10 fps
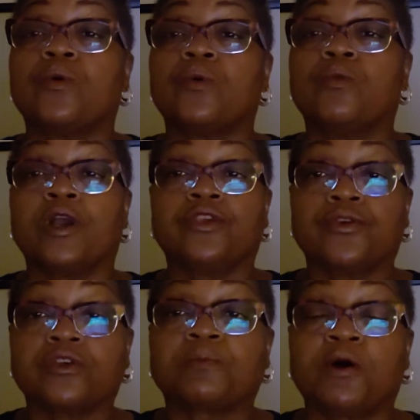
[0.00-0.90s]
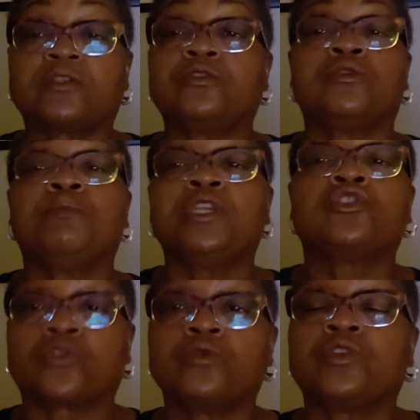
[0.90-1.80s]
what you're supposed to do to be
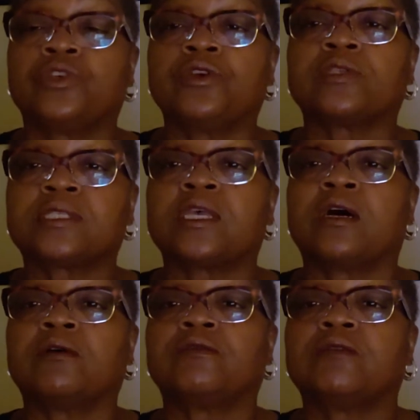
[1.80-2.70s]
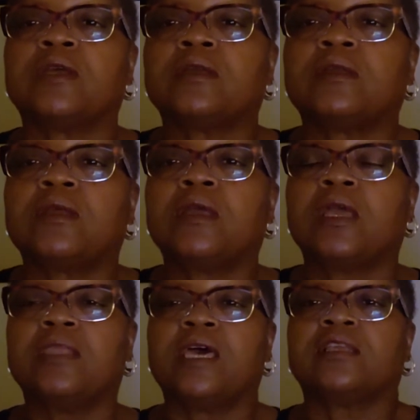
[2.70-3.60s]
true to yourself.
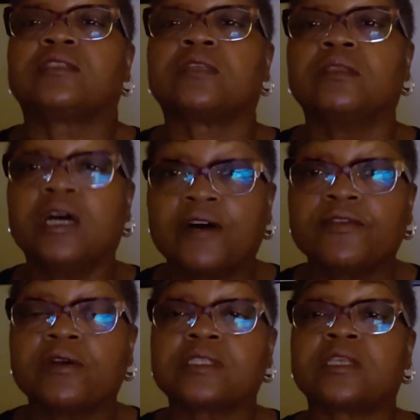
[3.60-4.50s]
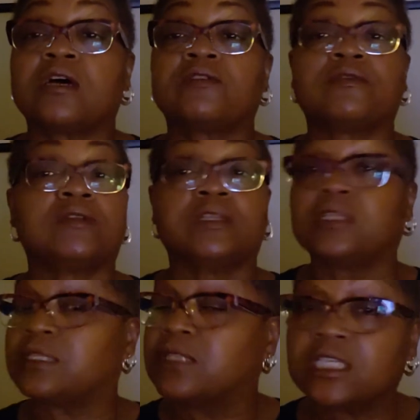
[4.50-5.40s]
And that is to love yourself
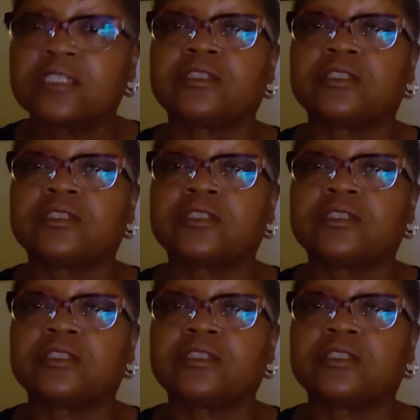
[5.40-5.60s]
and listen